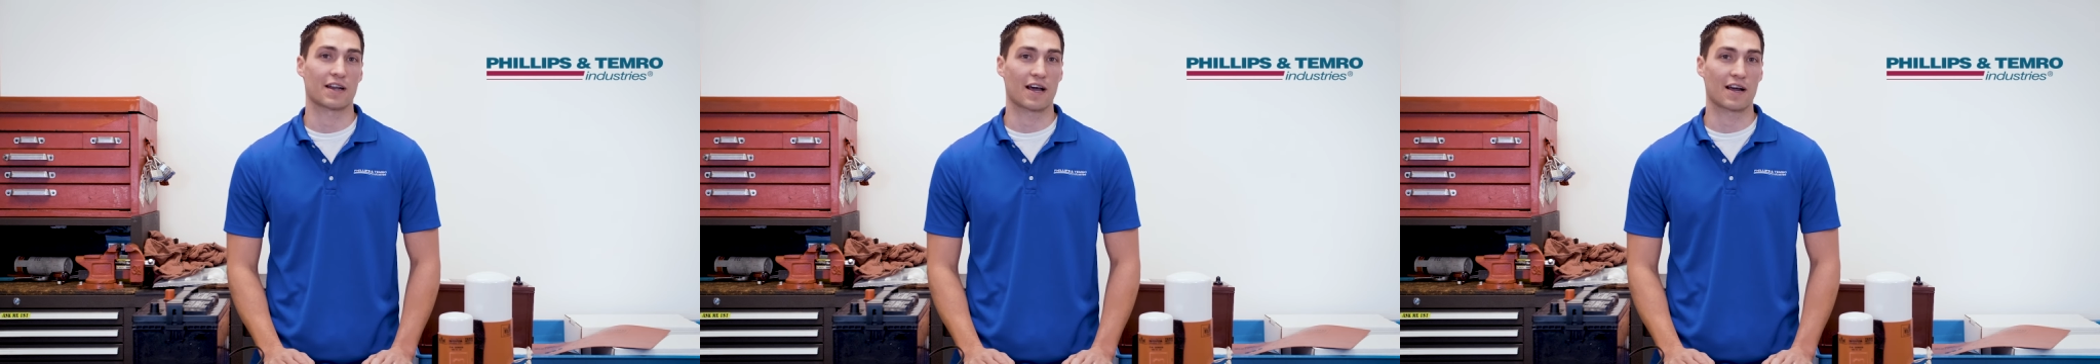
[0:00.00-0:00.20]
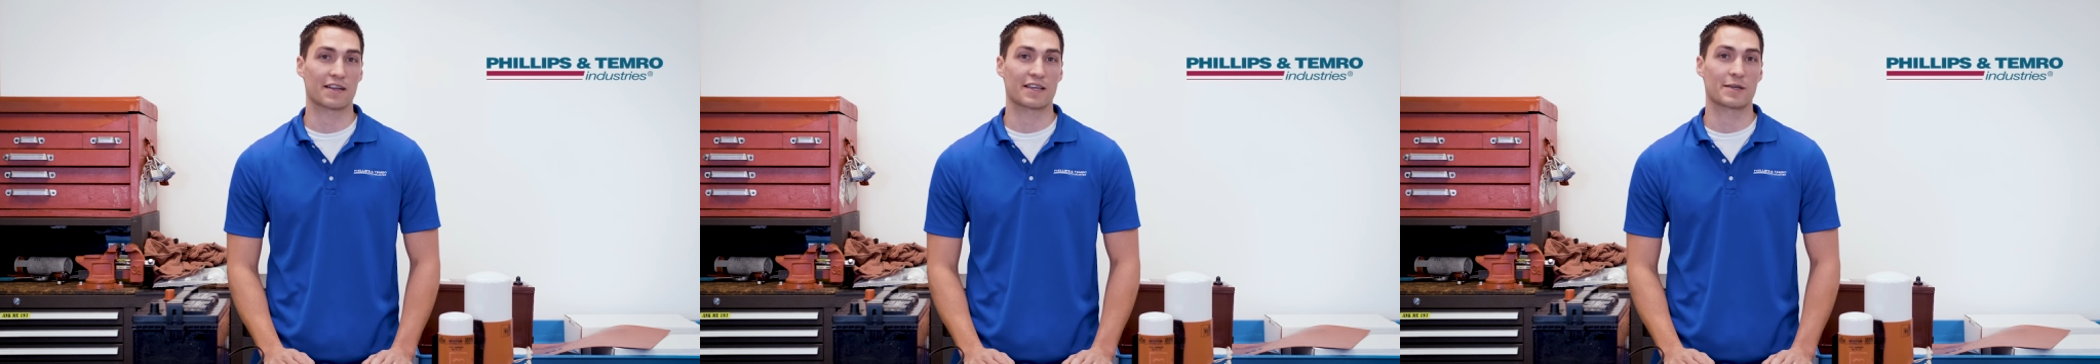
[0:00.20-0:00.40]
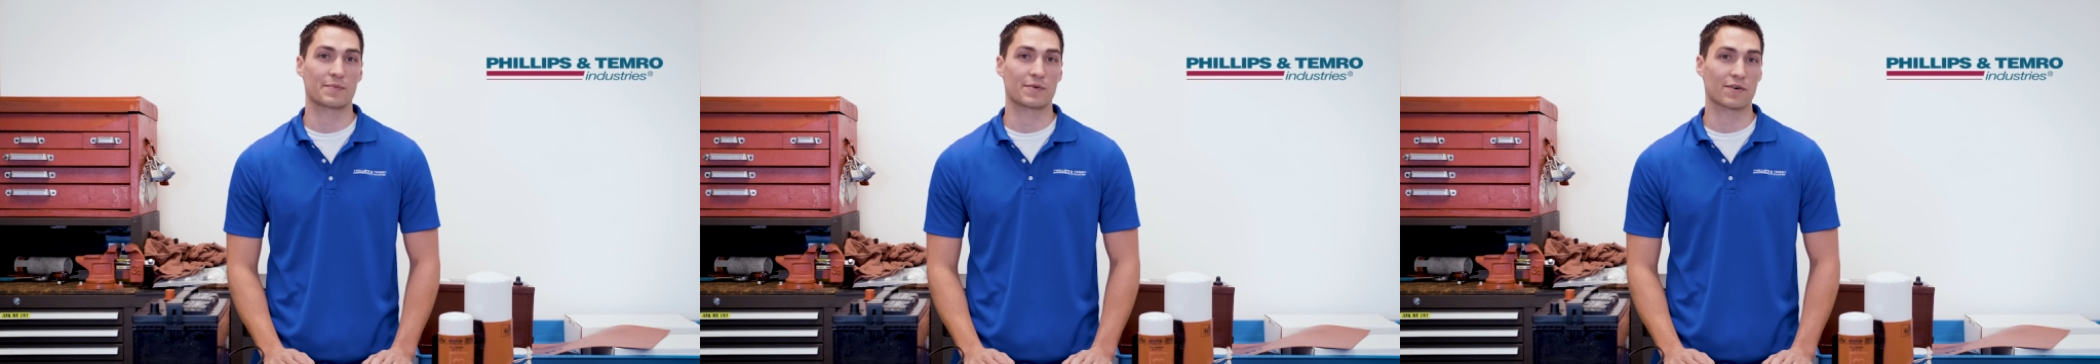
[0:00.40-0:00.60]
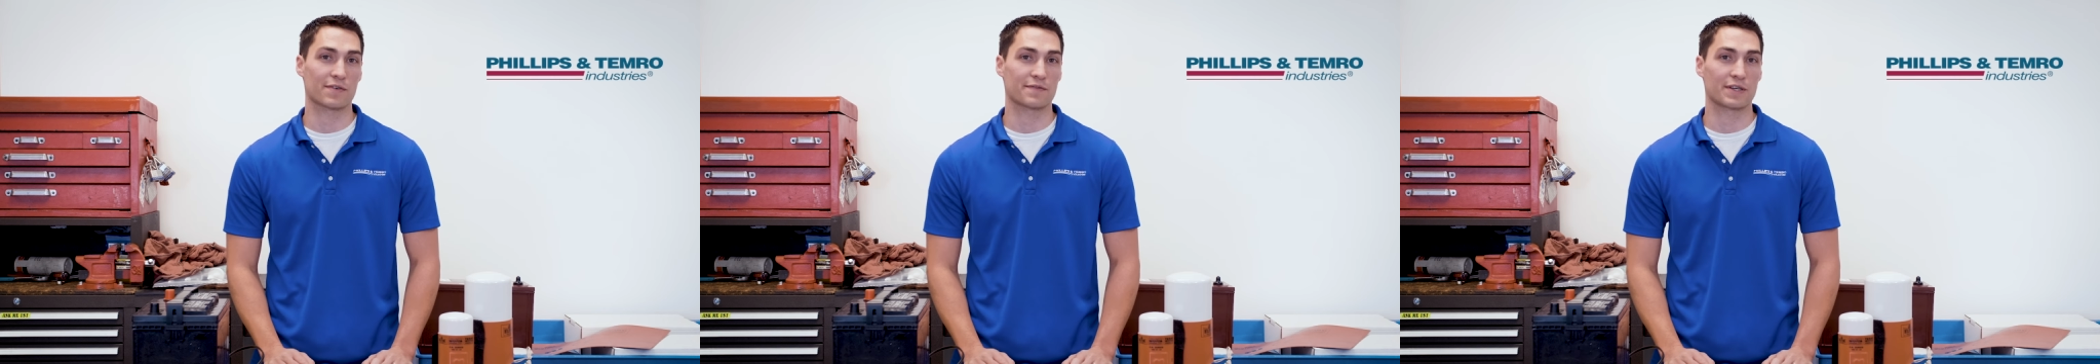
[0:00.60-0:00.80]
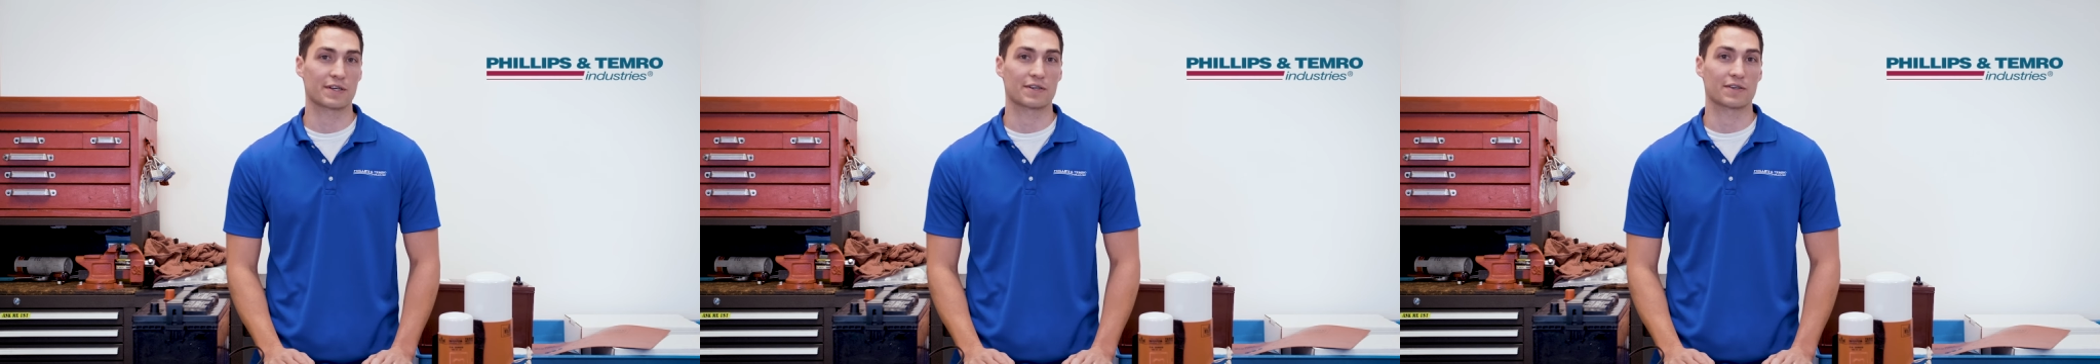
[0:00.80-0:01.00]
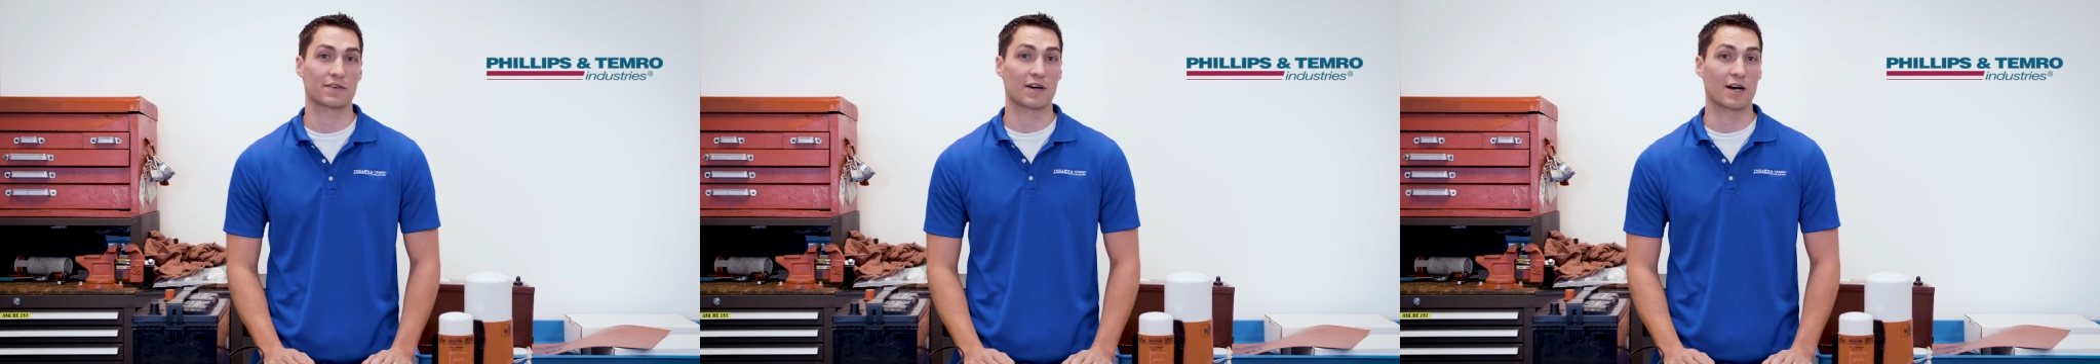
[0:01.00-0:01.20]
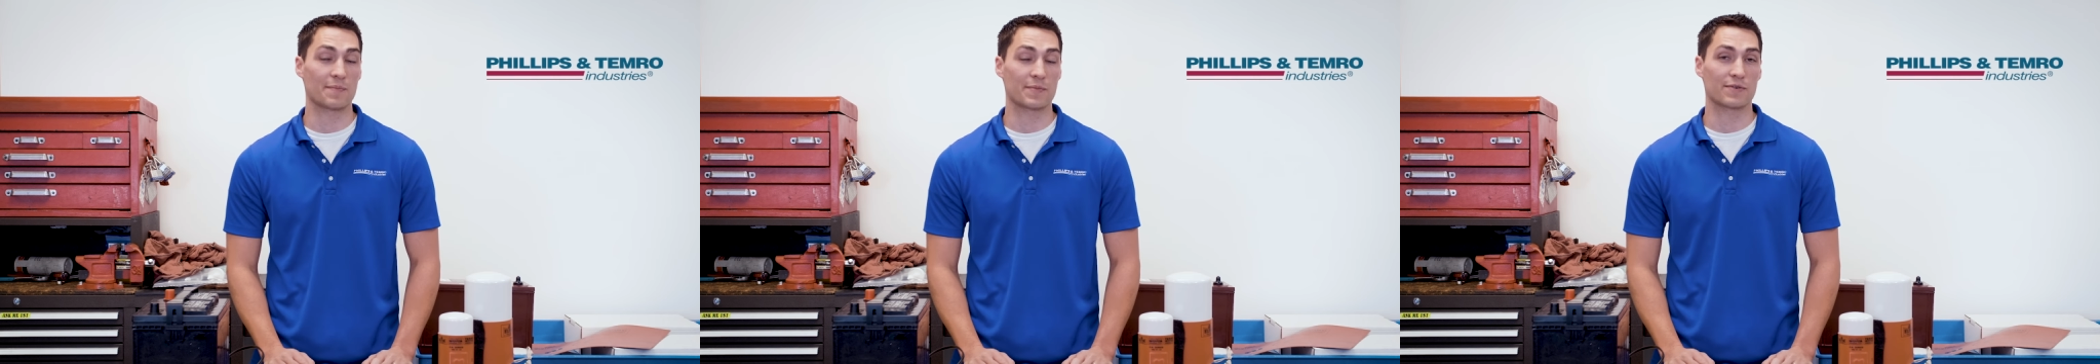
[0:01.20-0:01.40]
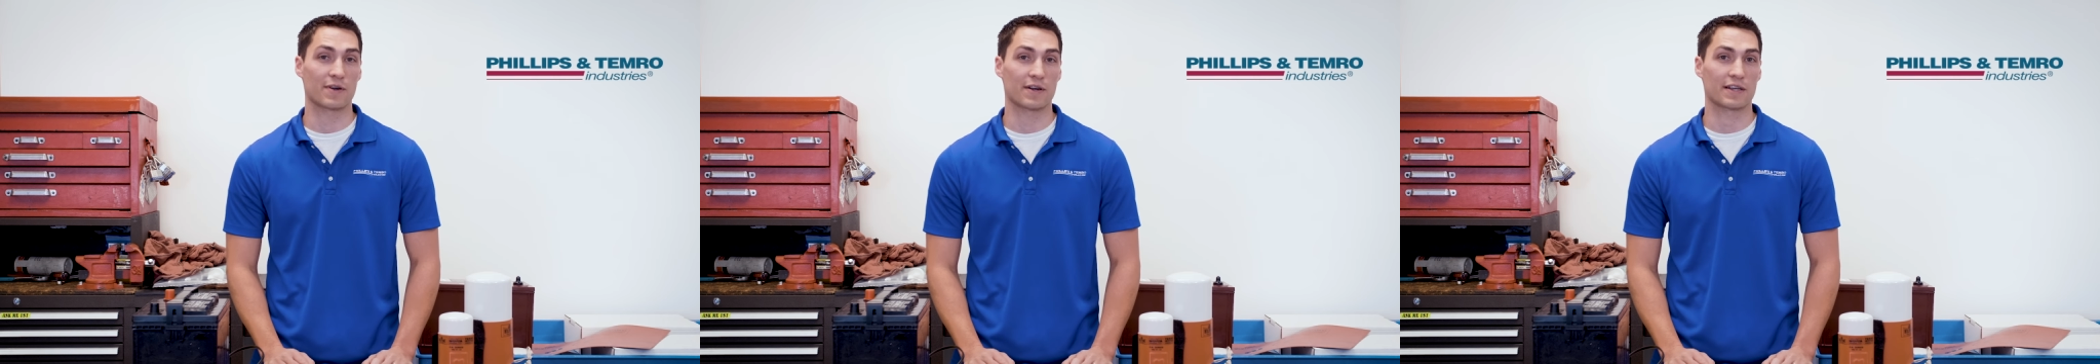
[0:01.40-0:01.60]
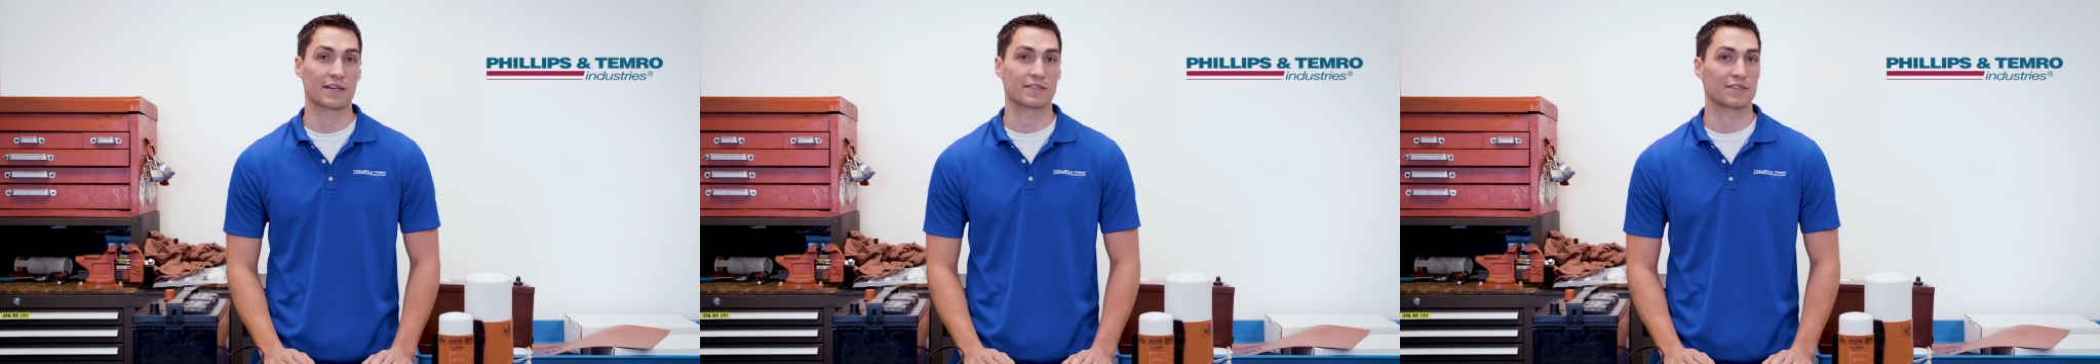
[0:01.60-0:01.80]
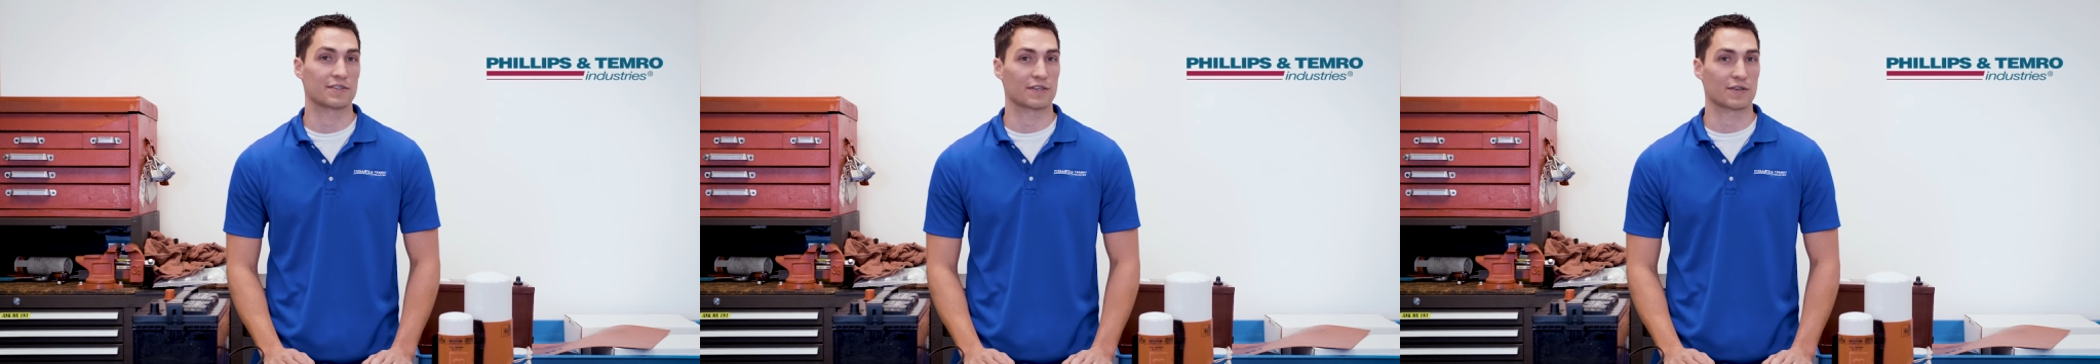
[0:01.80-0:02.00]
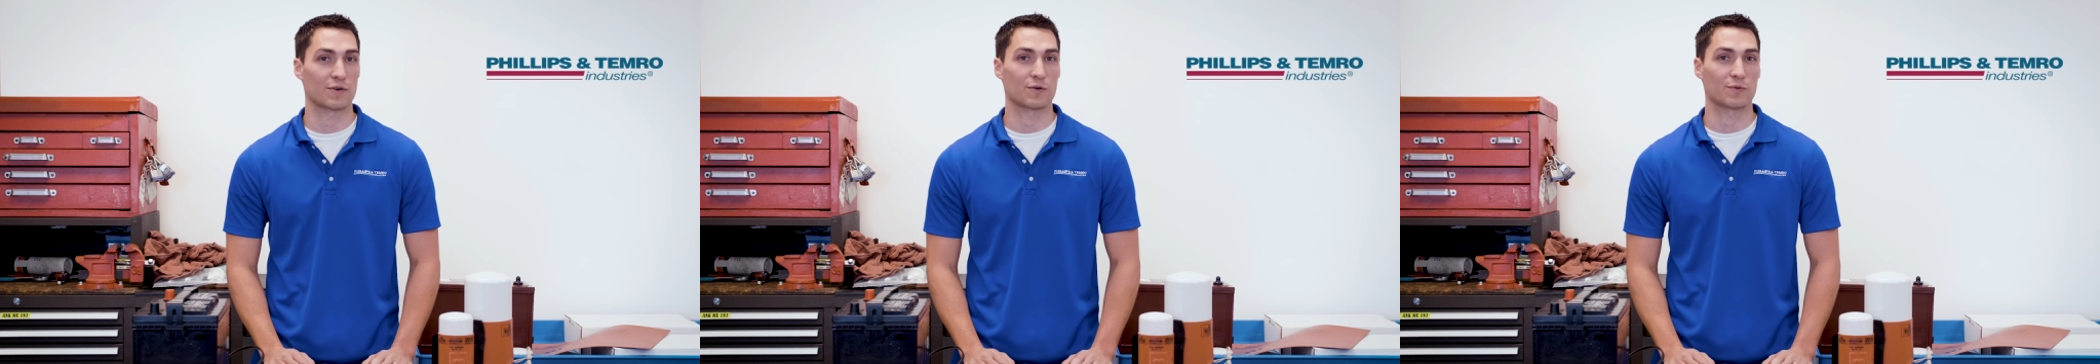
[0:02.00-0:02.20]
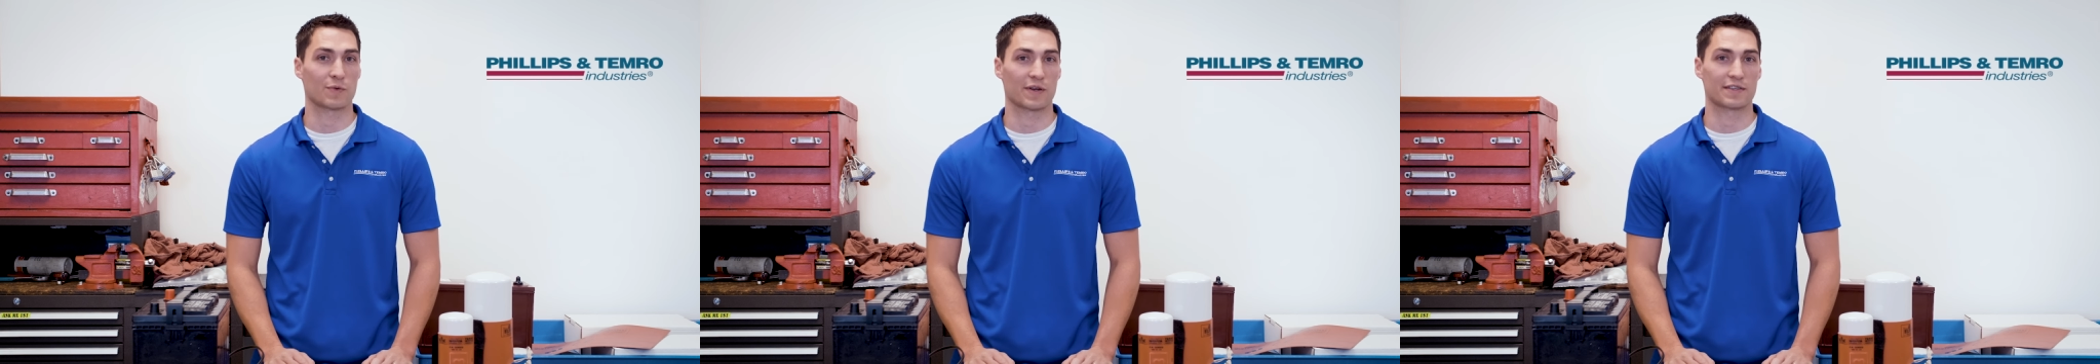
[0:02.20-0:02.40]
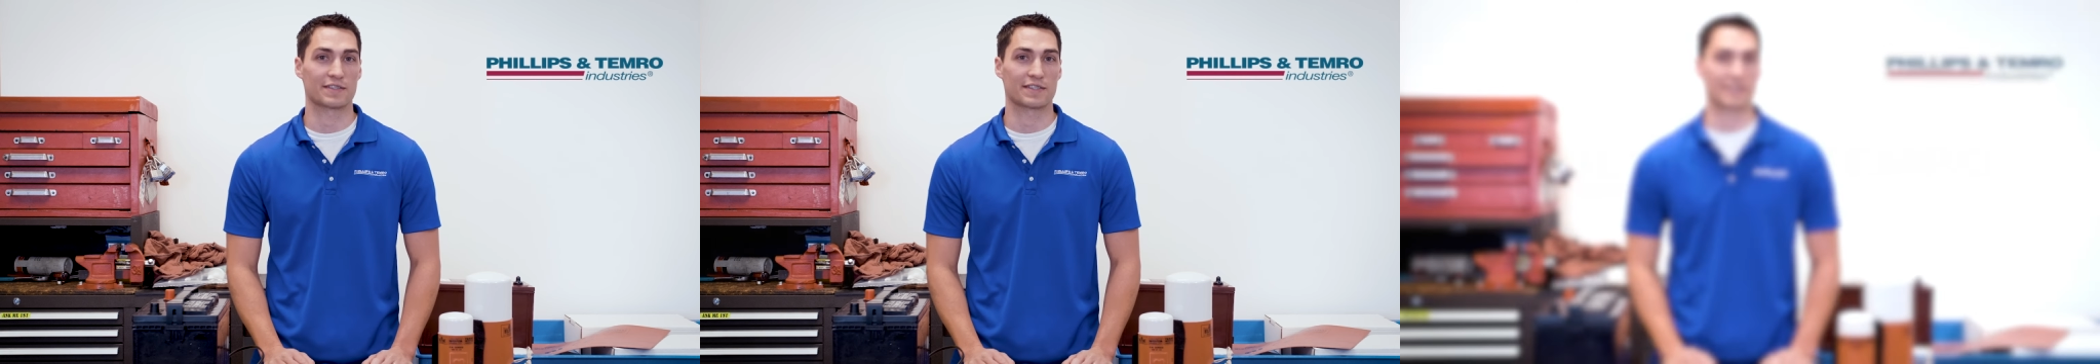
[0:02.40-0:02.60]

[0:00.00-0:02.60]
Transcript: on how to keep your vehicle up and running during the cold weather